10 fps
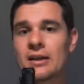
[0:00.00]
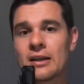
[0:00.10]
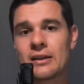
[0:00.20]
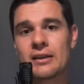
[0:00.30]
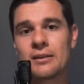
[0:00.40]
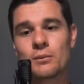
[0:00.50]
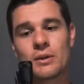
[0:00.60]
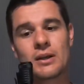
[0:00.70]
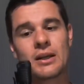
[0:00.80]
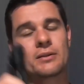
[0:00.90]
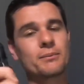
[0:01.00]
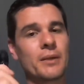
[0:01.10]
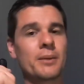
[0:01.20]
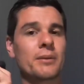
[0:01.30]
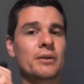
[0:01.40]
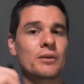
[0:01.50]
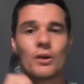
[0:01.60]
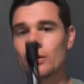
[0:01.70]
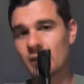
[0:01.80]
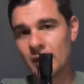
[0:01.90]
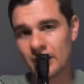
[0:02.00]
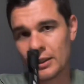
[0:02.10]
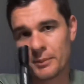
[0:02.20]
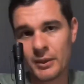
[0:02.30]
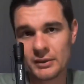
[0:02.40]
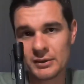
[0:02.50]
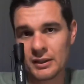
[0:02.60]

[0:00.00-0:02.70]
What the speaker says: and then what I maybe don't like about